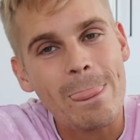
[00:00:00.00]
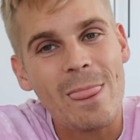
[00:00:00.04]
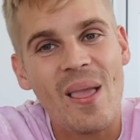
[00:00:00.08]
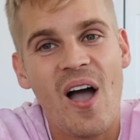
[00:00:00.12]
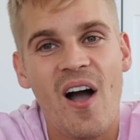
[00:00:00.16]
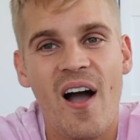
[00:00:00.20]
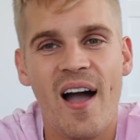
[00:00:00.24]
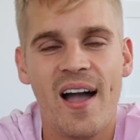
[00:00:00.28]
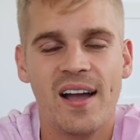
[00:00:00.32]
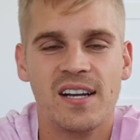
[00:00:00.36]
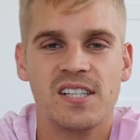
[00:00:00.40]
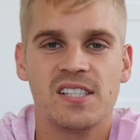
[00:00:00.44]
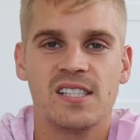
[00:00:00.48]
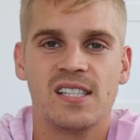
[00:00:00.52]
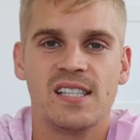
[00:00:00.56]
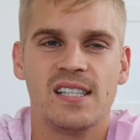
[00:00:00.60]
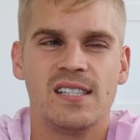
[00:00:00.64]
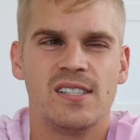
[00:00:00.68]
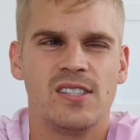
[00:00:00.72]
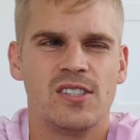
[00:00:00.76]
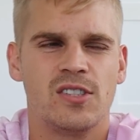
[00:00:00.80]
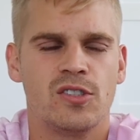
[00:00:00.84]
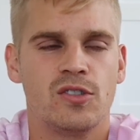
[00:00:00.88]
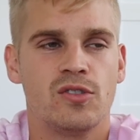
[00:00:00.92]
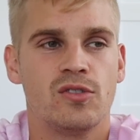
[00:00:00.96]

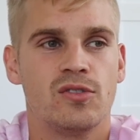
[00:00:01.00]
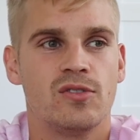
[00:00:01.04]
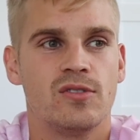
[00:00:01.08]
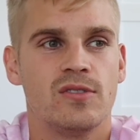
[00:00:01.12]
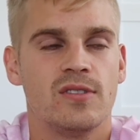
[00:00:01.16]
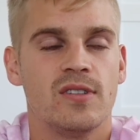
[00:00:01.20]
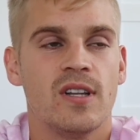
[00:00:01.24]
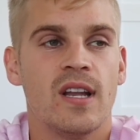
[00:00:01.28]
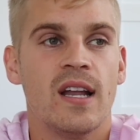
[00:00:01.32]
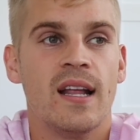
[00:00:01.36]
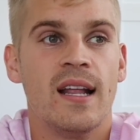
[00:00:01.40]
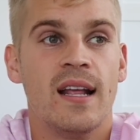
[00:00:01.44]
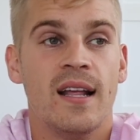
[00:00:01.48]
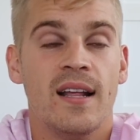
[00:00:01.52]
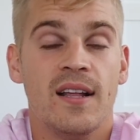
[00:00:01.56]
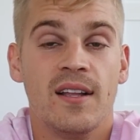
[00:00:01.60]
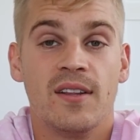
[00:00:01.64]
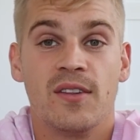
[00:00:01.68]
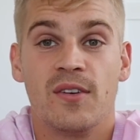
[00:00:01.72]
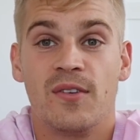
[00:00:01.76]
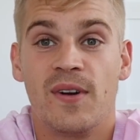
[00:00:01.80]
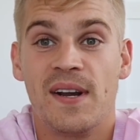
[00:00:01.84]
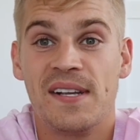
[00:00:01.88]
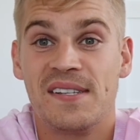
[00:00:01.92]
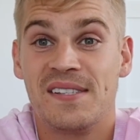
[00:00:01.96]

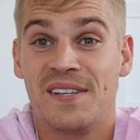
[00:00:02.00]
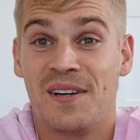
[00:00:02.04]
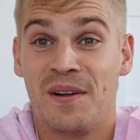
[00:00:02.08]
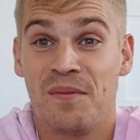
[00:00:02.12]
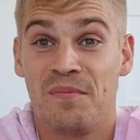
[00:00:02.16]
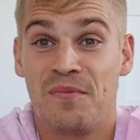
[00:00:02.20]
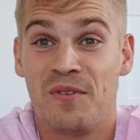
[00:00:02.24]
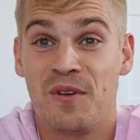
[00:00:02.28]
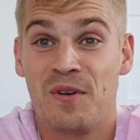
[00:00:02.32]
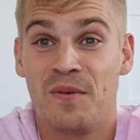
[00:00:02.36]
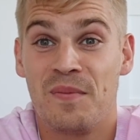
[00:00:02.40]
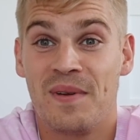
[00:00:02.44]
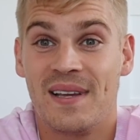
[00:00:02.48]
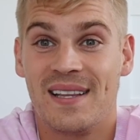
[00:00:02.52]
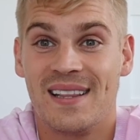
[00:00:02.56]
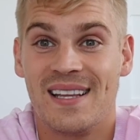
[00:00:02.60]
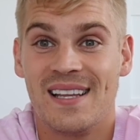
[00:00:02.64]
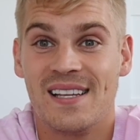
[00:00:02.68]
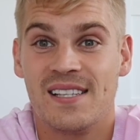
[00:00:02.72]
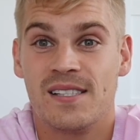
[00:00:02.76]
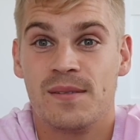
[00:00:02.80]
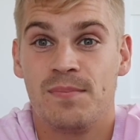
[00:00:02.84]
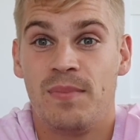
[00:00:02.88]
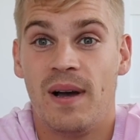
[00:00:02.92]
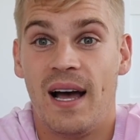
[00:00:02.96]
the reason I'm filming
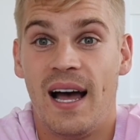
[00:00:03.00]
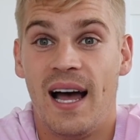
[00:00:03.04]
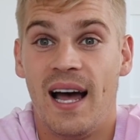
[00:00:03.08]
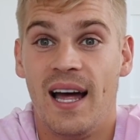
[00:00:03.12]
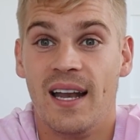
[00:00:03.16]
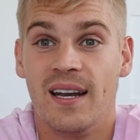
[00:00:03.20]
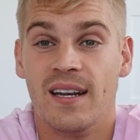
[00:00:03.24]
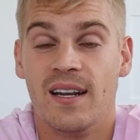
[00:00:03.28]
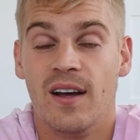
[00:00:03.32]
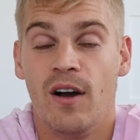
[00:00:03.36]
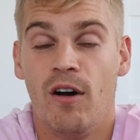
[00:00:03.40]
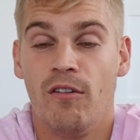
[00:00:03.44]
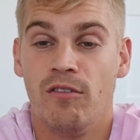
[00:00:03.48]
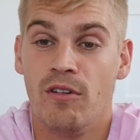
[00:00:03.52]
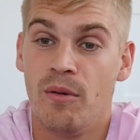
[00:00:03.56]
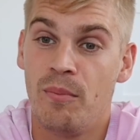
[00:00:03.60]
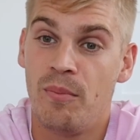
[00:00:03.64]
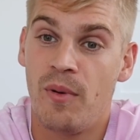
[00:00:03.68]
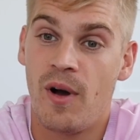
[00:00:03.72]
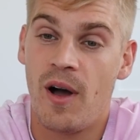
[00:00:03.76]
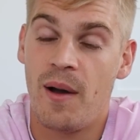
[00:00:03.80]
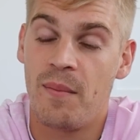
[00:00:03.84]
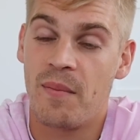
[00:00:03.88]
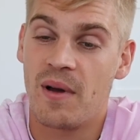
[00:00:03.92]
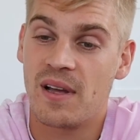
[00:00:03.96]
this part of it
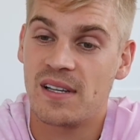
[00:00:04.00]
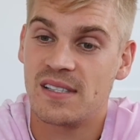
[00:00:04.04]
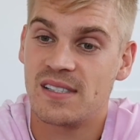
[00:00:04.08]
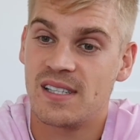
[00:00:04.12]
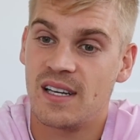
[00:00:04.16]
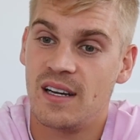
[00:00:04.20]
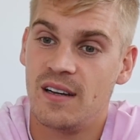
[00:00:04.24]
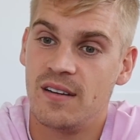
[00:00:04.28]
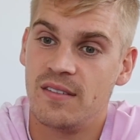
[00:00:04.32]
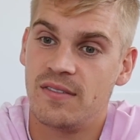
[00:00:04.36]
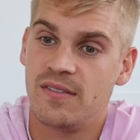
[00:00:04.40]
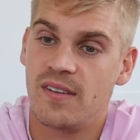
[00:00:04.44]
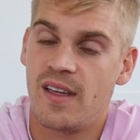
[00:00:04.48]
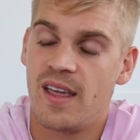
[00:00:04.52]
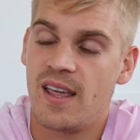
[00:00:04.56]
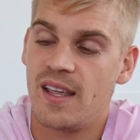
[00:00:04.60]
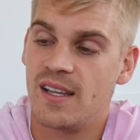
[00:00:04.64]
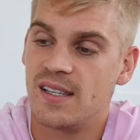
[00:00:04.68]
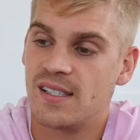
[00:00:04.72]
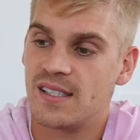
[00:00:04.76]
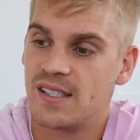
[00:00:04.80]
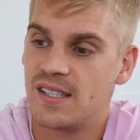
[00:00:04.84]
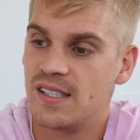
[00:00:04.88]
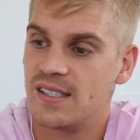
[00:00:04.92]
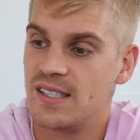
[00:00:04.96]
by myself
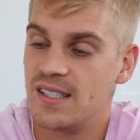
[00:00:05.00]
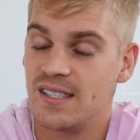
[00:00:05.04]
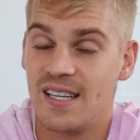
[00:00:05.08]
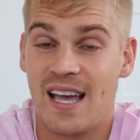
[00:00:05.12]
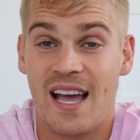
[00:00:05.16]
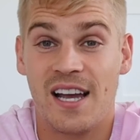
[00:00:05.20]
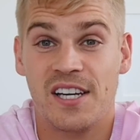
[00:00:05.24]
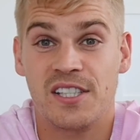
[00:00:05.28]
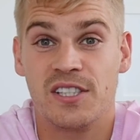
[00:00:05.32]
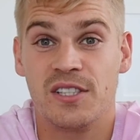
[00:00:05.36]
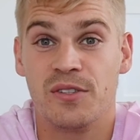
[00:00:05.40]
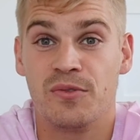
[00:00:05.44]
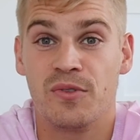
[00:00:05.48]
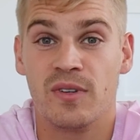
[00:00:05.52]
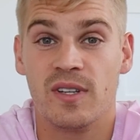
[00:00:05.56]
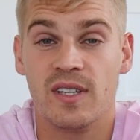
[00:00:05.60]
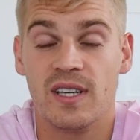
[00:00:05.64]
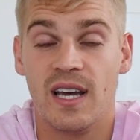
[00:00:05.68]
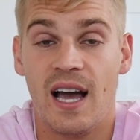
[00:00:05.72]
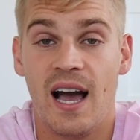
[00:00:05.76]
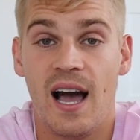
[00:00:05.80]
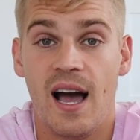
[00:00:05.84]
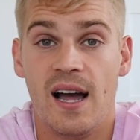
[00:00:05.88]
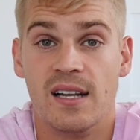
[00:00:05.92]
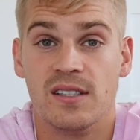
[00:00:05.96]
is because it's actually
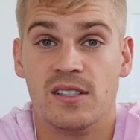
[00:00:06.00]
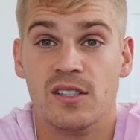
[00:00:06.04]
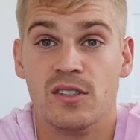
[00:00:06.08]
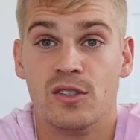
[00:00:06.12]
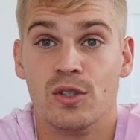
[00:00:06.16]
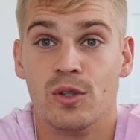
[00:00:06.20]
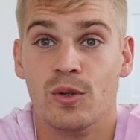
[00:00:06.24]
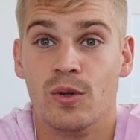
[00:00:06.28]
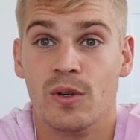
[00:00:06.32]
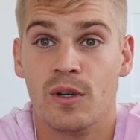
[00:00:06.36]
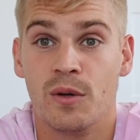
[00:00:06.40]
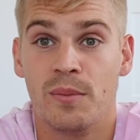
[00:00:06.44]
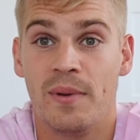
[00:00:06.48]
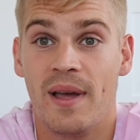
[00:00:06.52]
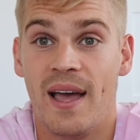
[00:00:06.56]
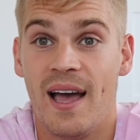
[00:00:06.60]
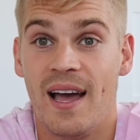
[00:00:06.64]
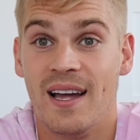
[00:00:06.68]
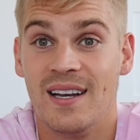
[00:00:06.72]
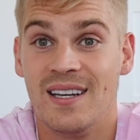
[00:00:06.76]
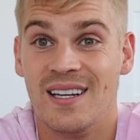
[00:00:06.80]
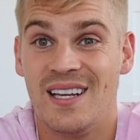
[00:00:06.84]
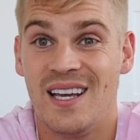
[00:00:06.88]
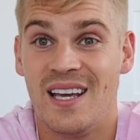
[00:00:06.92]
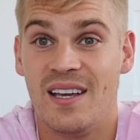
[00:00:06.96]
really hard to talk
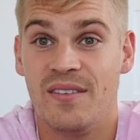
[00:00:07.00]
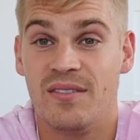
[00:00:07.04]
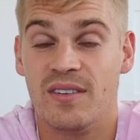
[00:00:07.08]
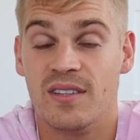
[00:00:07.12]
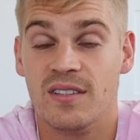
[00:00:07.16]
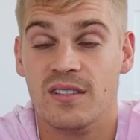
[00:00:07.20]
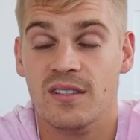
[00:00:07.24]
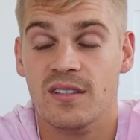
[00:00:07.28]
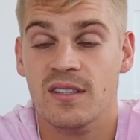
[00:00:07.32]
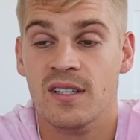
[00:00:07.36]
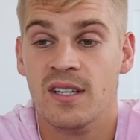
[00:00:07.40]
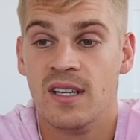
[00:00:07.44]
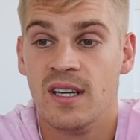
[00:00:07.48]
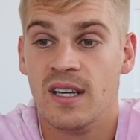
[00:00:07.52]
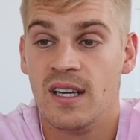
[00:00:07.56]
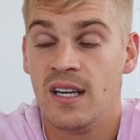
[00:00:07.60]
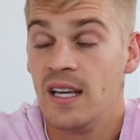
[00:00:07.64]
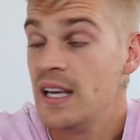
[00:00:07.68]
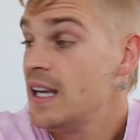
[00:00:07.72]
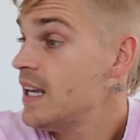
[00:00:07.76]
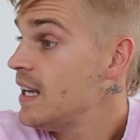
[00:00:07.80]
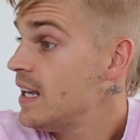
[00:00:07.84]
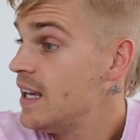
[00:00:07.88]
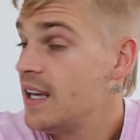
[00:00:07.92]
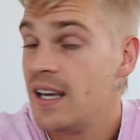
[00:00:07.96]
about, even
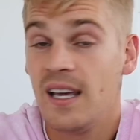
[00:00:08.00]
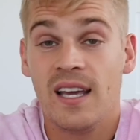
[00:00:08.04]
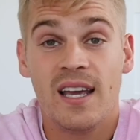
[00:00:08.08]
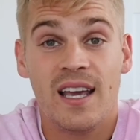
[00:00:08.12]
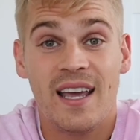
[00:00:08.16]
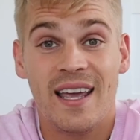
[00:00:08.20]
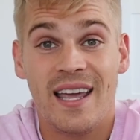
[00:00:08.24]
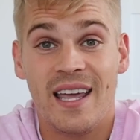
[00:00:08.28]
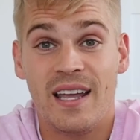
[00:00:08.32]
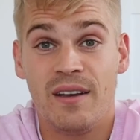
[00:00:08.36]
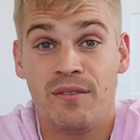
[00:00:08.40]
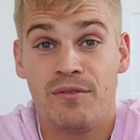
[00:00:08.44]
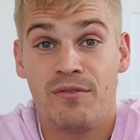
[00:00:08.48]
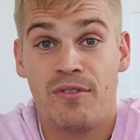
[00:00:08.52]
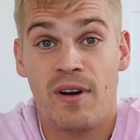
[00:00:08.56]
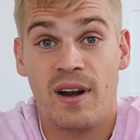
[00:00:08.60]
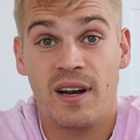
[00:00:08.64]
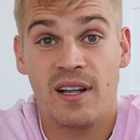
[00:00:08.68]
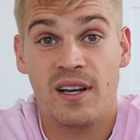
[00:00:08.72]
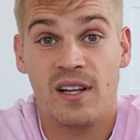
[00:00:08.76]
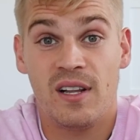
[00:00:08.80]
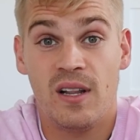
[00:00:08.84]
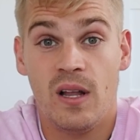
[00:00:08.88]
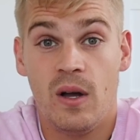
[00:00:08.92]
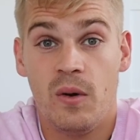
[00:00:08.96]
in
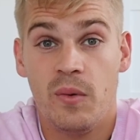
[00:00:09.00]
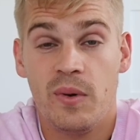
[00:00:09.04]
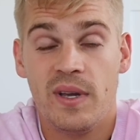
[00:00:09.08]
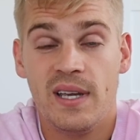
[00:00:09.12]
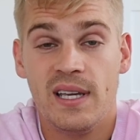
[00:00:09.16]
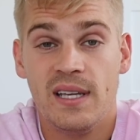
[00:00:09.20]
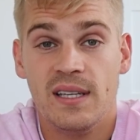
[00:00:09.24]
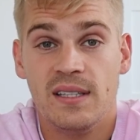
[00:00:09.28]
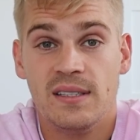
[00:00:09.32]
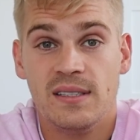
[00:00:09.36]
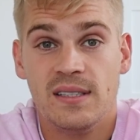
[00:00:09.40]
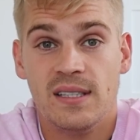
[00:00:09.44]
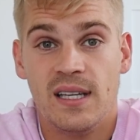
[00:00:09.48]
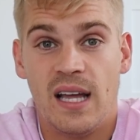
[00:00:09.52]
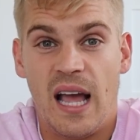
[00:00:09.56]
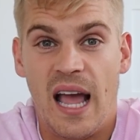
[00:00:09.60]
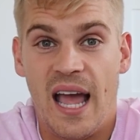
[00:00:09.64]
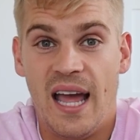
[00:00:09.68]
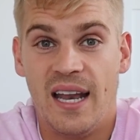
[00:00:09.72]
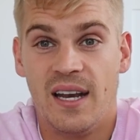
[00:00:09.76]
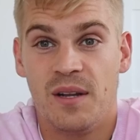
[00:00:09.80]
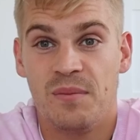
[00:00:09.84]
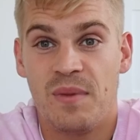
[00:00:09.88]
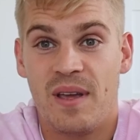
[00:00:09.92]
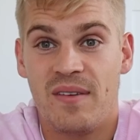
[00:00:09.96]
front of Chloe,
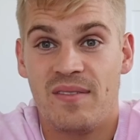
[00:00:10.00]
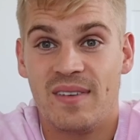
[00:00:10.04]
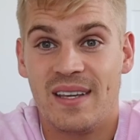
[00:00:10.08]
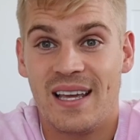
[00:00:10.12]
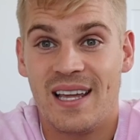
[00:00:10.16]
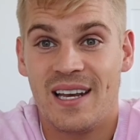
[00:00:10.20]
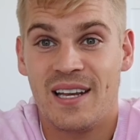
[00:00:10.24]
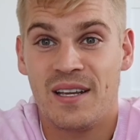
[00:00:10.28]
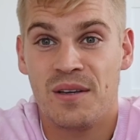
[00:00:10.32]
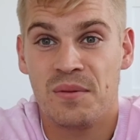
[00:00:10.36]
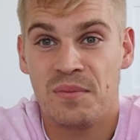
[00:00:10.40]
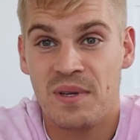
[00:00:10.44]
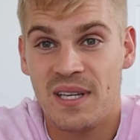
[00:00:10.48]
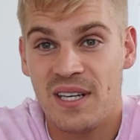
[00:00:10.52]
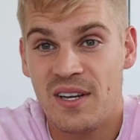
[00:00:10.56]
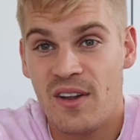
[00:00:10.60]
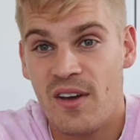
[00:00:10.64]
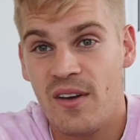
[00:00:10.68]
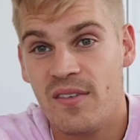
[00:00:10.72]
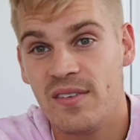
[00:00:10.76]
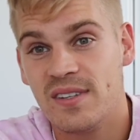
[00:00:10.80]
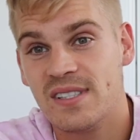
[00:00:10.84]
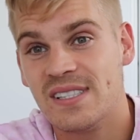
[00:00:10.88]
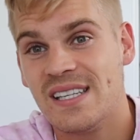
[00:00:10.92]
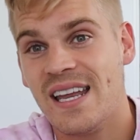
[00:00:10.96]
and I'm even getting a bit
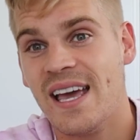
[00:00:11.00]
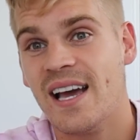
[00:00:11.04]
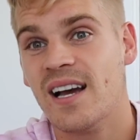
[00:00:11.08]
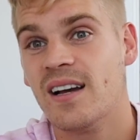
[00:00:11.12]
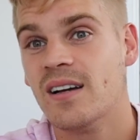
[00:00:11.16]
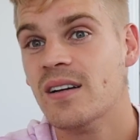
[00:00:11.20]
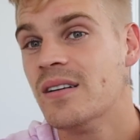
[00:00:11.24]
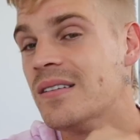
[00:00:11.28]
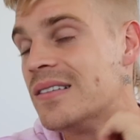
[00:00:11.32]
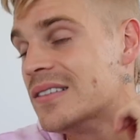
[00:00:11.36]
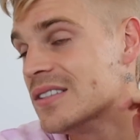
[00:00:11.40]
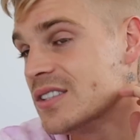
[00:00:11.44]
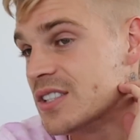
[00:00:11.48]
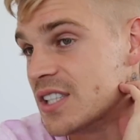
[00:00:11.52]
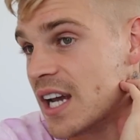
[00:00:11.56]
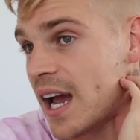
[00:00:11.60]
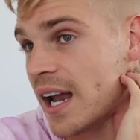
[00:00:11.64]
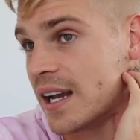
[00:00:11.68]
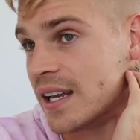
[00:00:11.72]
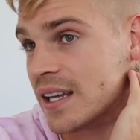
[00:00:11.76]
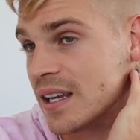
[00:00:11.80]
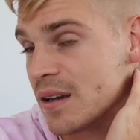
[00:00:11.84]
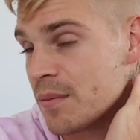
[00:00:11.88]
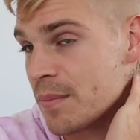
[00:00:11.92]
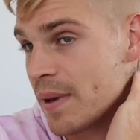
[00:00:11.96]
nervous now
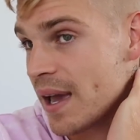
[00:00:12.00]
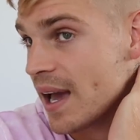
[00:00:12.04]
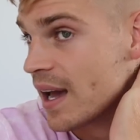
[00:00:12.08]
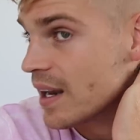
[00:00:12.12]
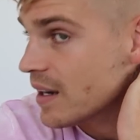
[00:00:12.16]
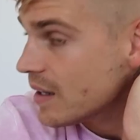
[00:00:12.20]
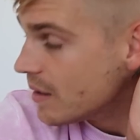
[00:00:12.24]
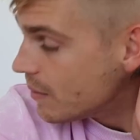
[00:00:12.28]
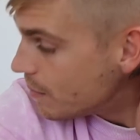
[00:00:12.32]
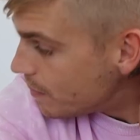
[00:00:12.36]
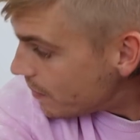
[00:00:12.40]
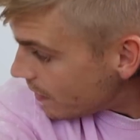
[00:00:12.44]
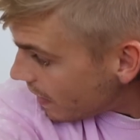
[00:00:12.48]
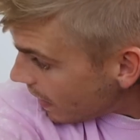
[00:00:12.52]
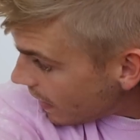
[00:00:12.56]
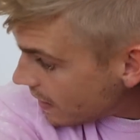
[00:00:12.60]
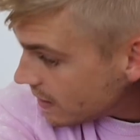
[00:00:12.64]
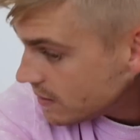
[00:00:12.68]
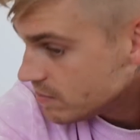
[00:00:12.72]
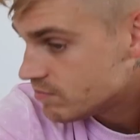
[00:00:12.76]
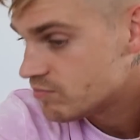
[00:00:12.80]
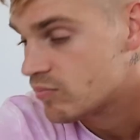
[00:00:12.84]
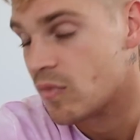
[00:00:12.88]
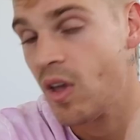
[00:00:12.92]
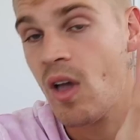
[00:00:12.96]
chatting about it,
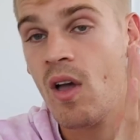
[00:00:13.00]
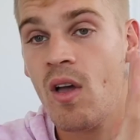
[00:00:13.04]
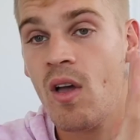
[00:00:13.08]
but